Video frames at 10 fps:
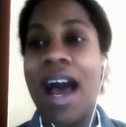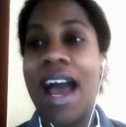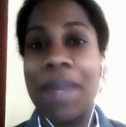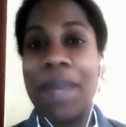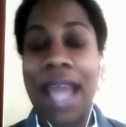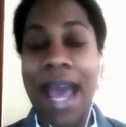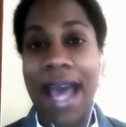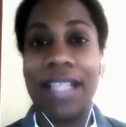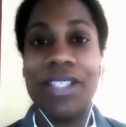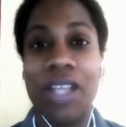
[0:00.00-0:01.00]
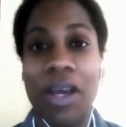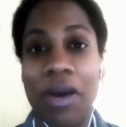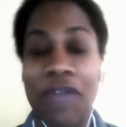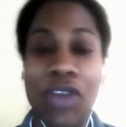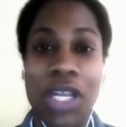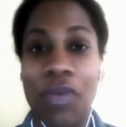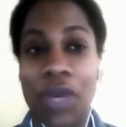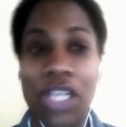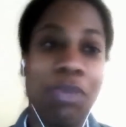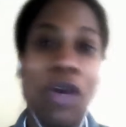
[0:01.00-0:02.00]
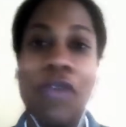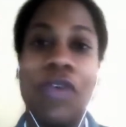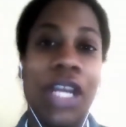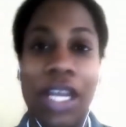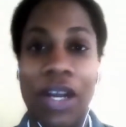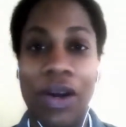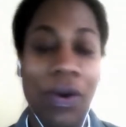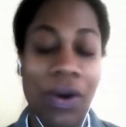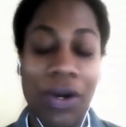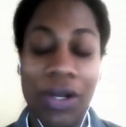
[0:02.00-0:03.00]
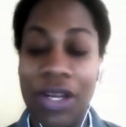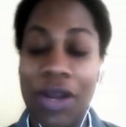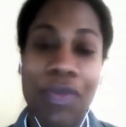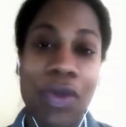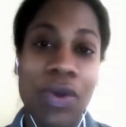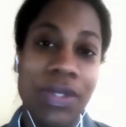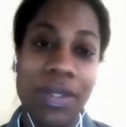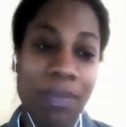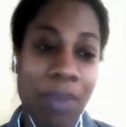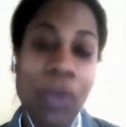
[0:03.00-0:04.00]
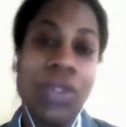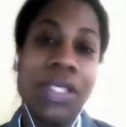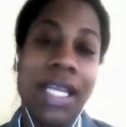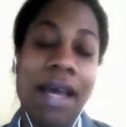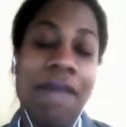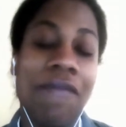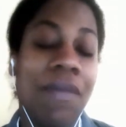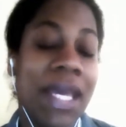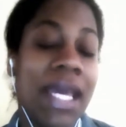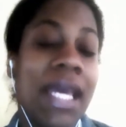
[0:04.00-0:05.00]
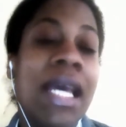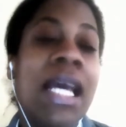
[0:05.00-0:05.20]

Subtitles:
I've been hacked, so if you need to reach me over here, or those posts didn't come from me.